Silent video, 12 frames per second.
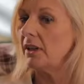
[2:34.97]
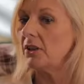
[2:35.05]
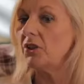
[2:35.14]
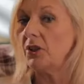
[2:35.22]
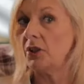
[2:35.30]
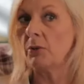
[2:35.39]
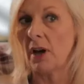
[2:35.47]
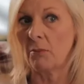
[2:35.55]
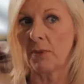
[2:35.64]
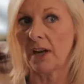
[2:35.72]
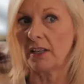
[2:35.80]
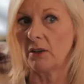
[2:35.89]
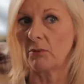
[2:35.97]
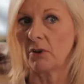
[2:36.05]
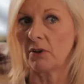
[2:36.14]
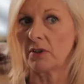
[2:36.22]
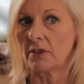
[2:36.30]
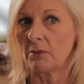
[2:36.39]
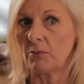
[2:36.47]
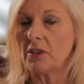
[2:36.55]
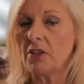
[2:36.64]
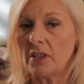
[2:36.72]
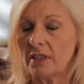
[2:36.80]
She knew how bad it was, but she